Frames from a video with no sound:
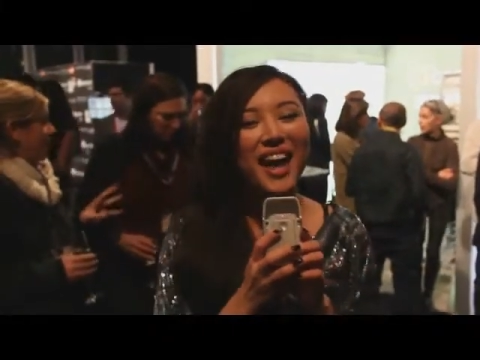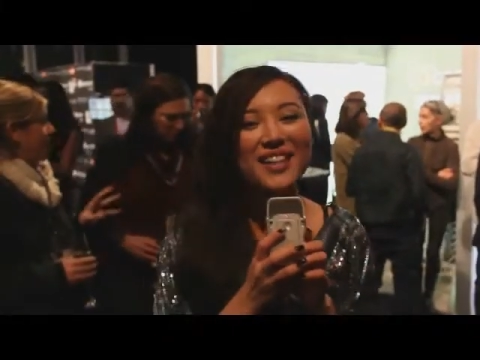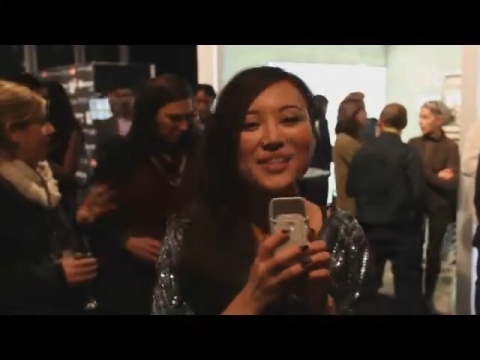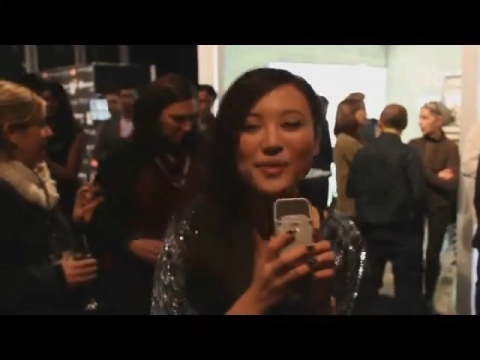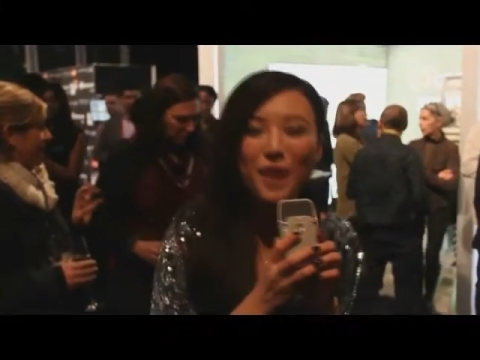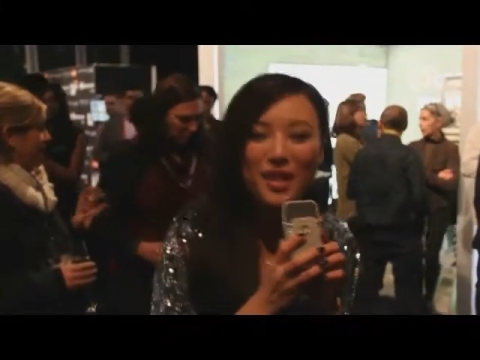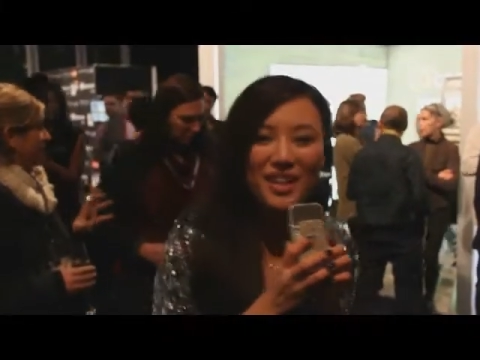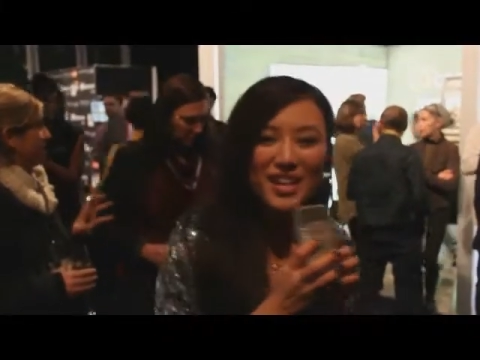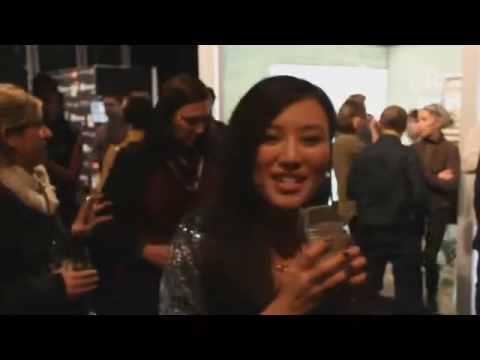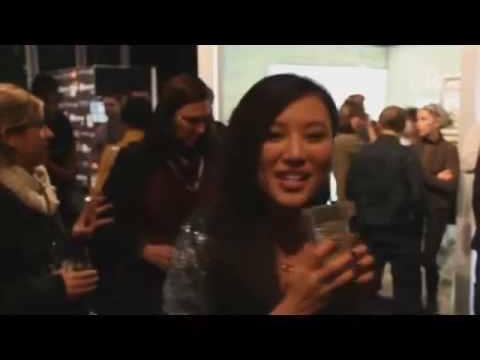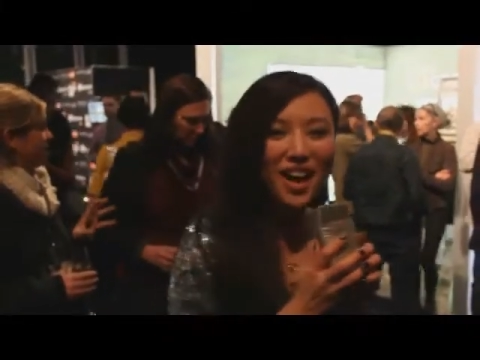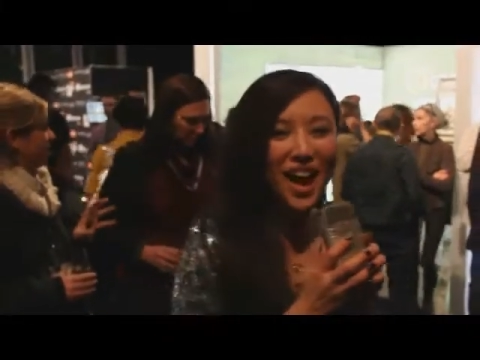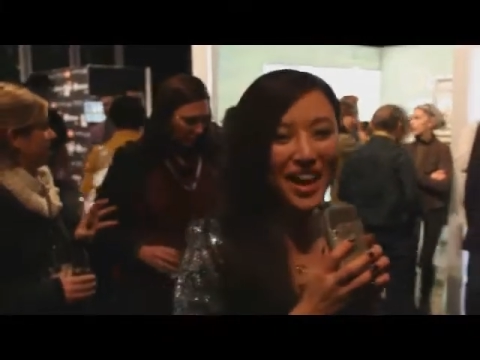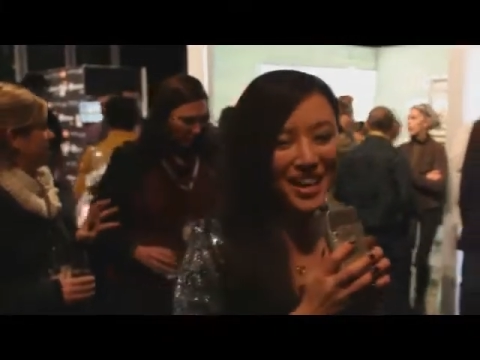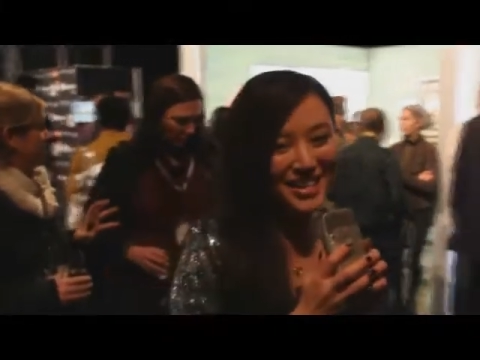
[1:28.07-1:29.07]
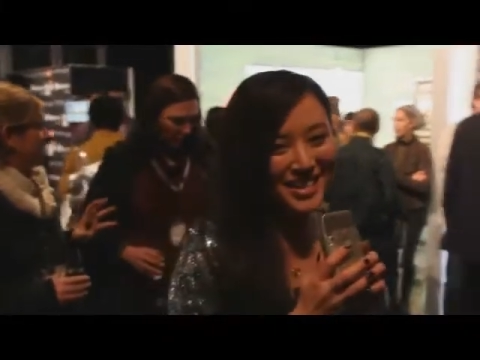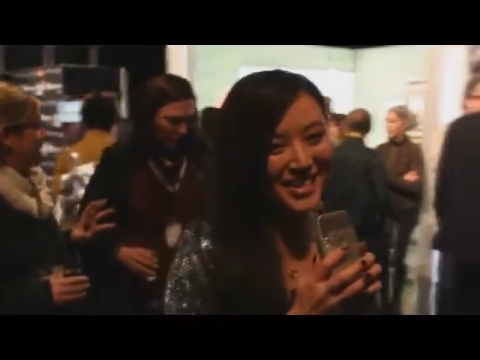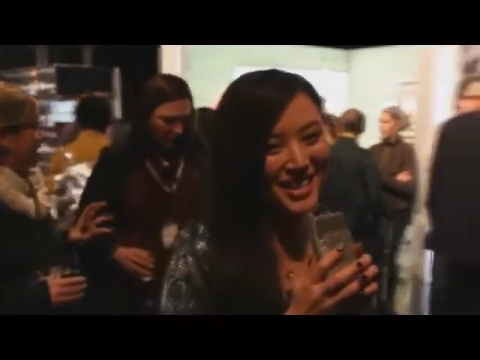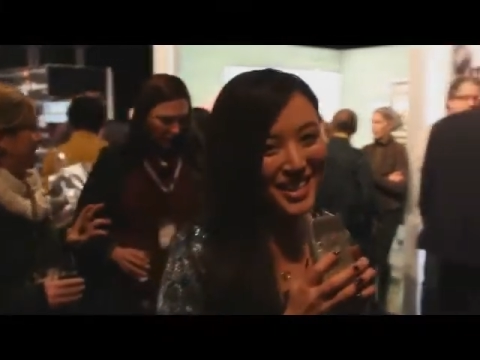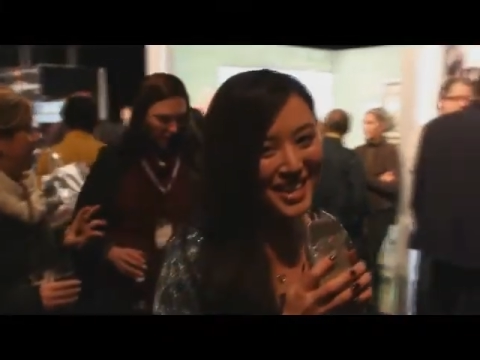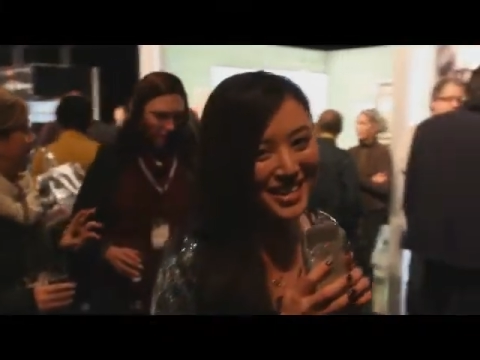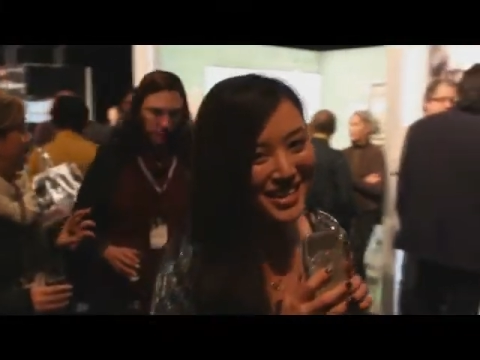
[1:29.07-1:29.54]
as well as
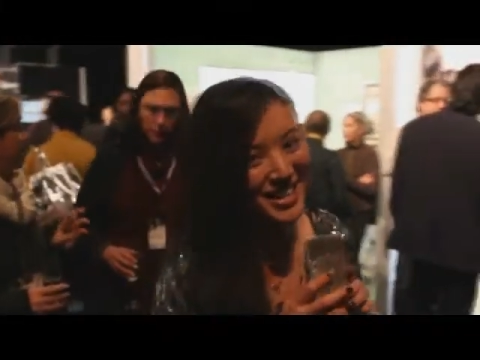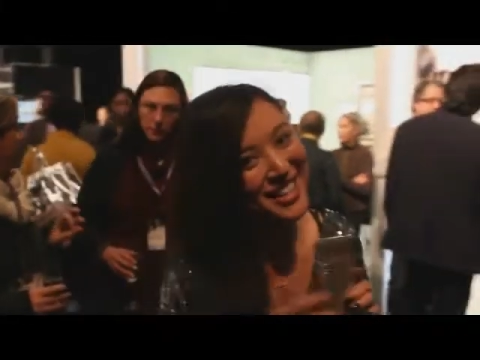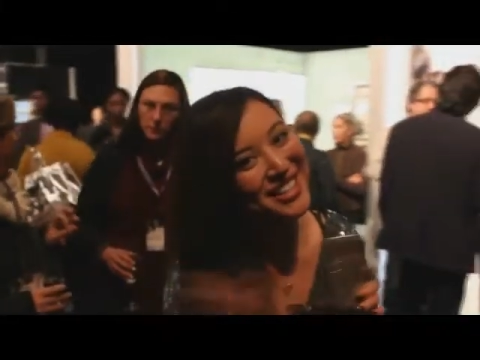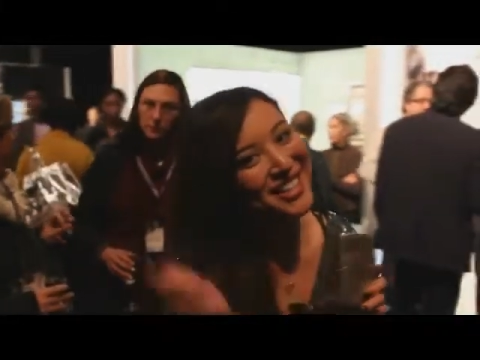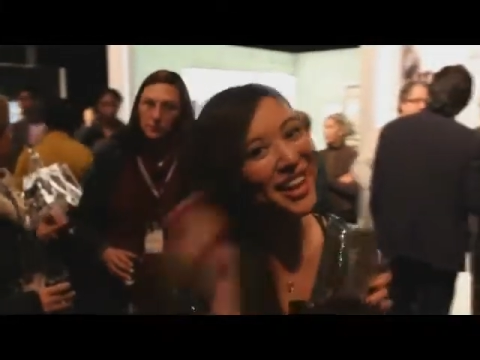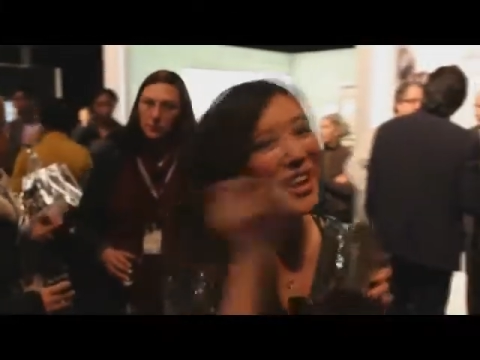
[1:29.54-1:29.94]
audiences. Let's